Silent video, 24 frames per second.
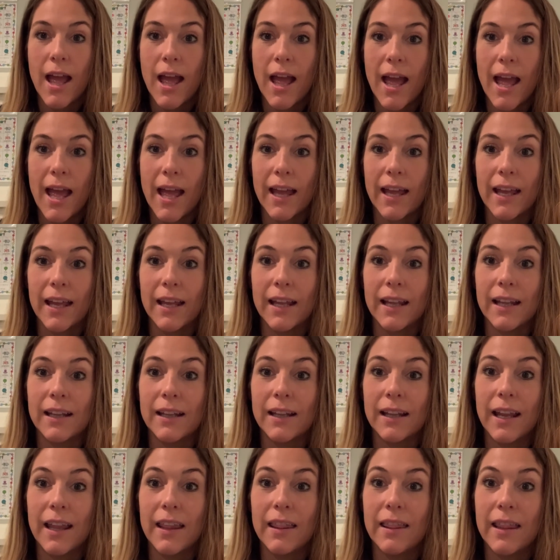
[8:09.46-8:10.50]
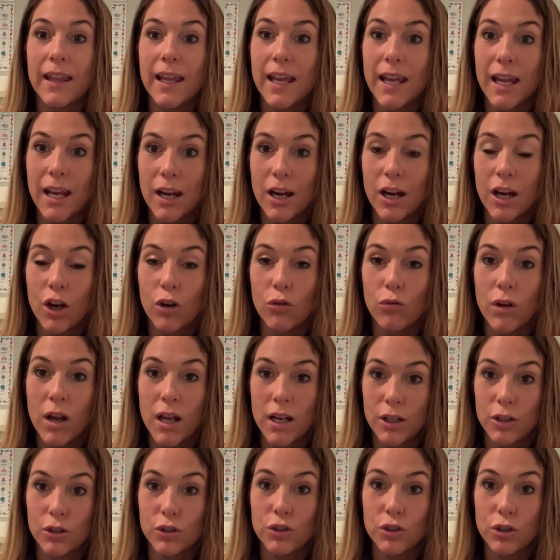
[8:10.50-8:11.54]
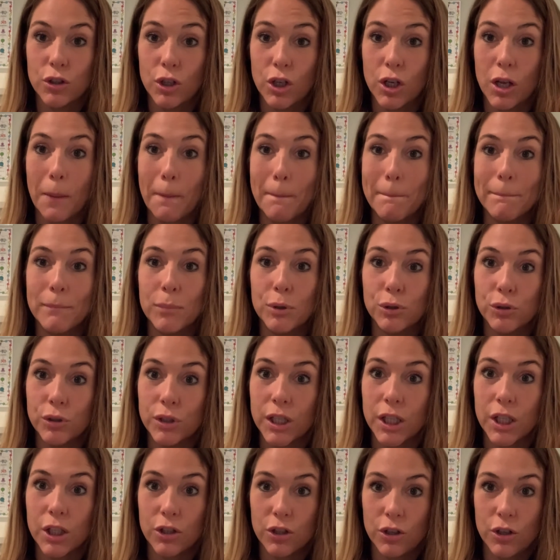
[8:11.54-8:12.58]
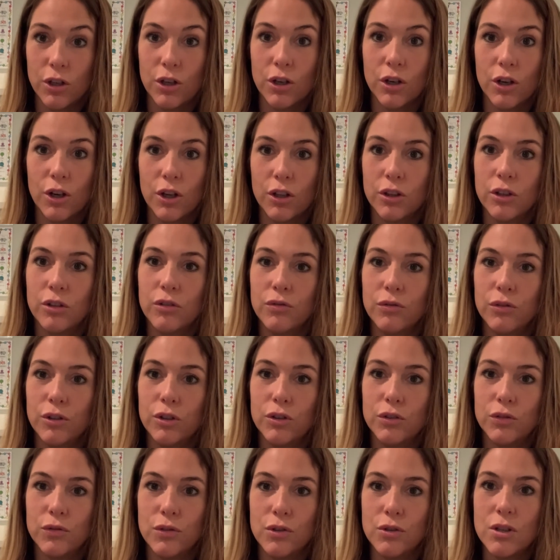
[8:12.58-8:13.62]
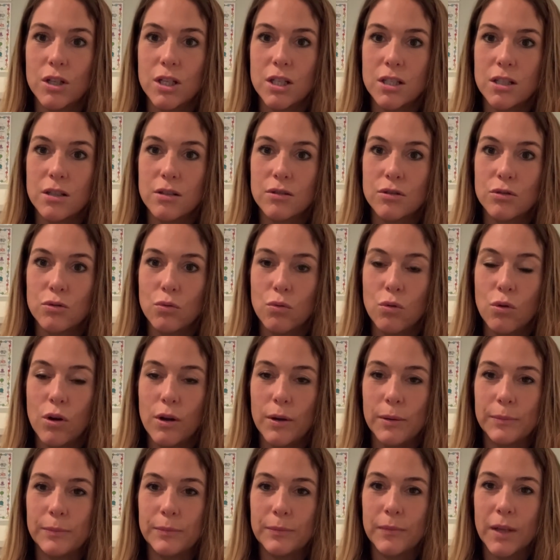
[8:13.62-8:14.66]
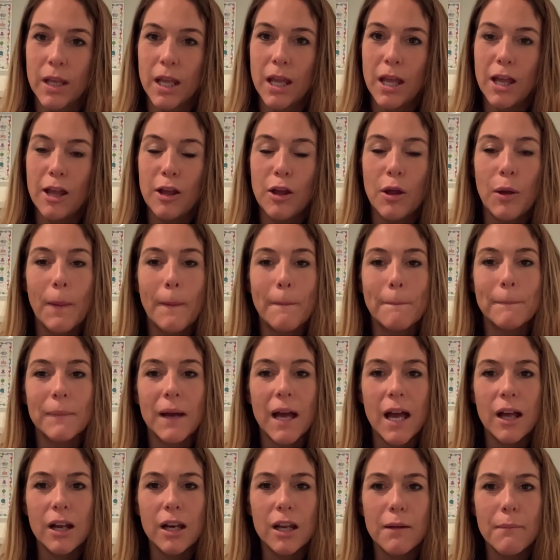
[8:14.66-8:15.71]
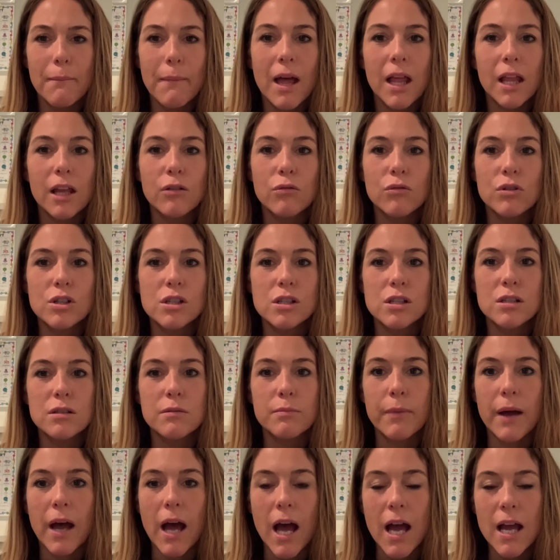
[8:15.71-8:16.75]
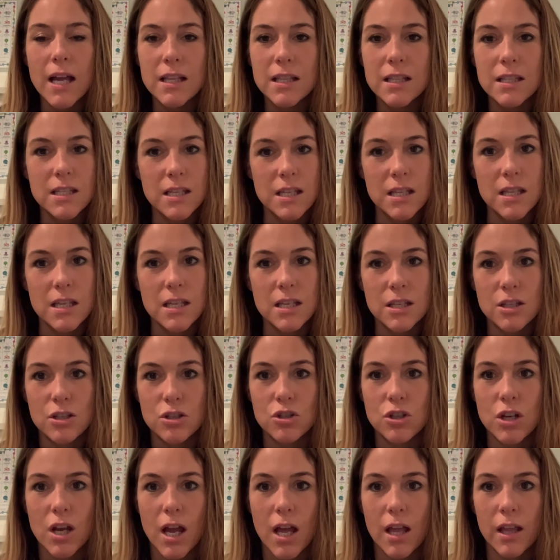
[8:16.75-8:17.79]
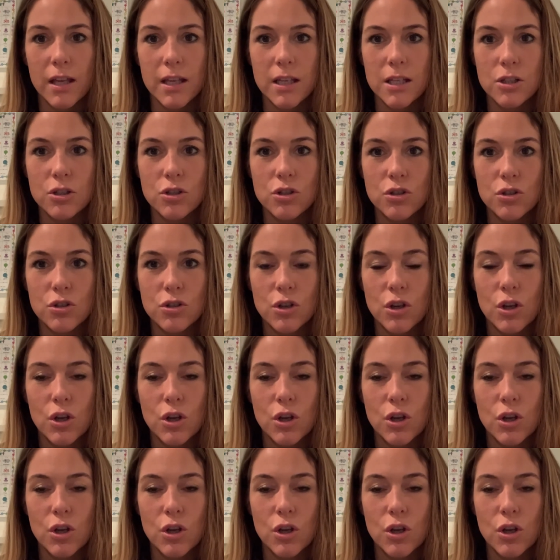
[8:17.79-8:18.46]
And there, Ronald Durkin bullied her on the first few days of school. But how did Molly respond to this challenge?